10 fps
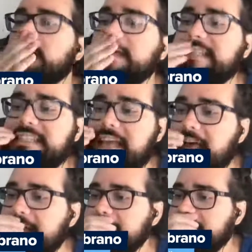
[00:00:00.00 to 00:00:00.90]
He
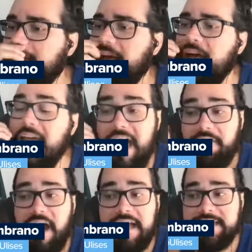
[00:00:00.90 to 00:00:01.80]
says, I
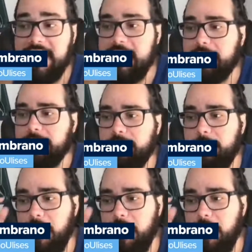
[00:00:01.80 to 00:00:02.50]
have a hot take.